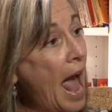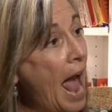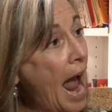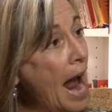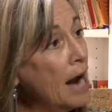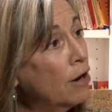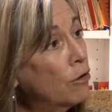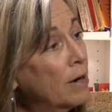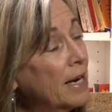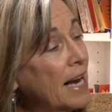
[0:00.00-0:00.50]

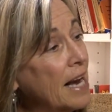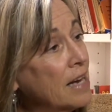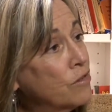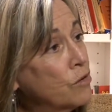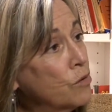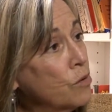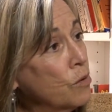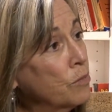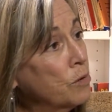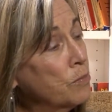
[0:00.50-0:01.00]

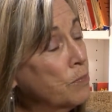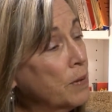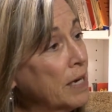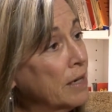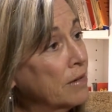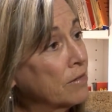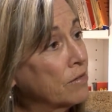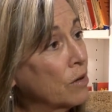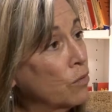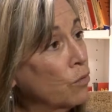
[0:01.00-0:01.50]
aggregates human
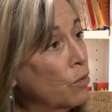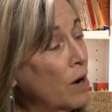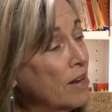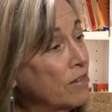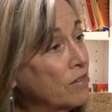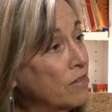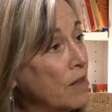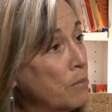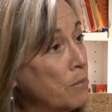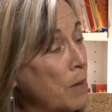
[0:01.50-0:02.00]
beings in
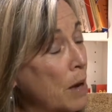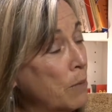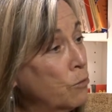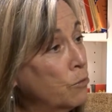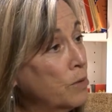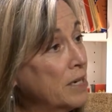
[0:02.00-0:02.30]
ways that maybe